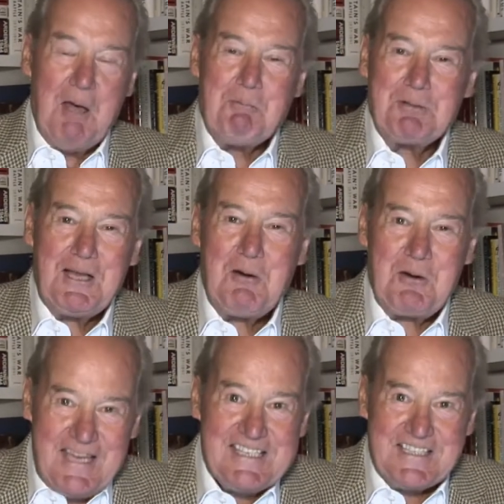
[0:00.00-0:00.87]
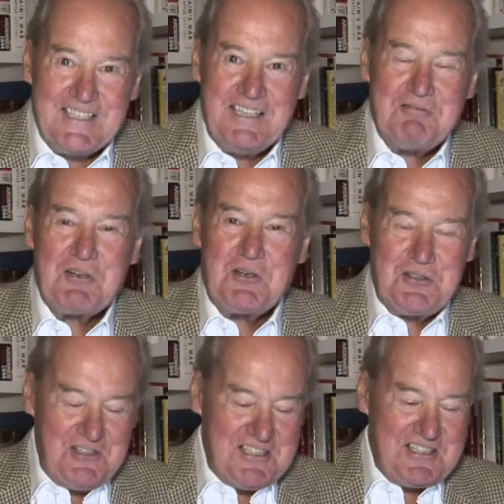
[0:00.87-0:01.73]
Below Italy, for
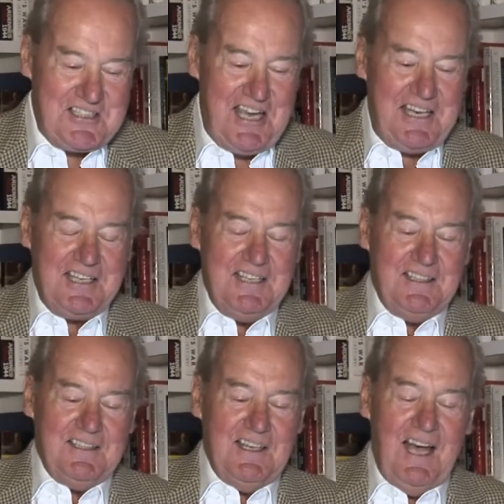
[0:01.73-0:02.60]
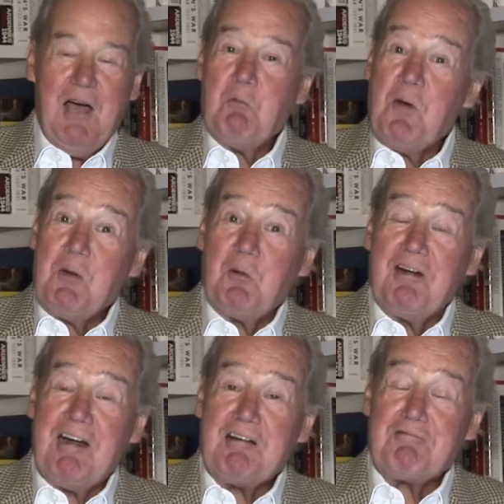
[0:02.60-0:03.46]
goodness sake, and we
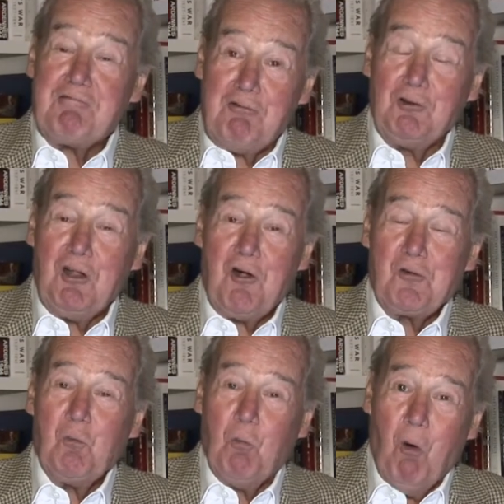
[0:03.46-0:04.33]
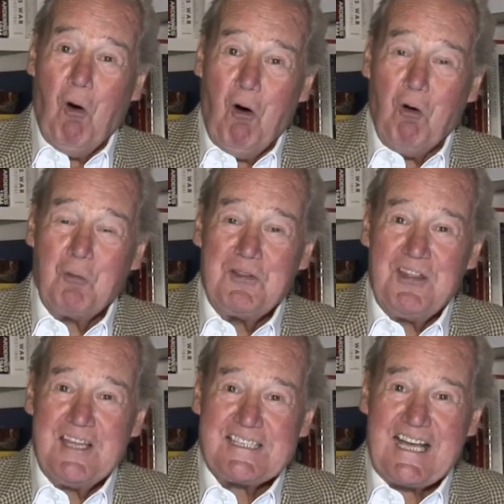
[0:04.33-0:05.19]
were at full-on war with
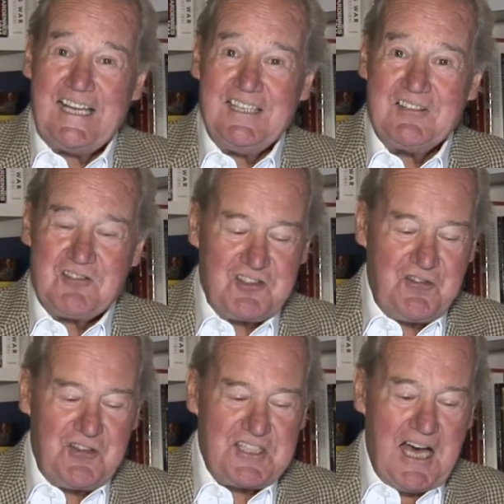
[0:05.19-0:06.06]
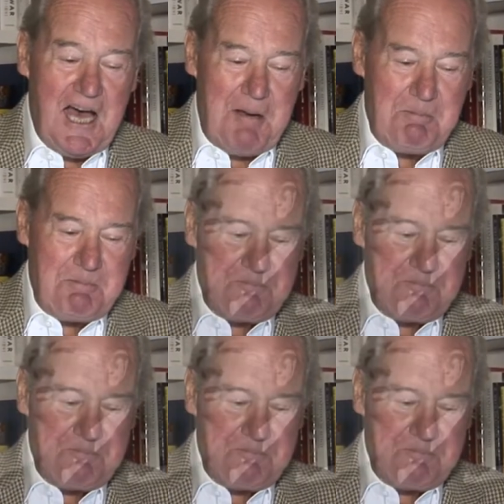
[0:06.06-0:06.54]
the Italians at the time.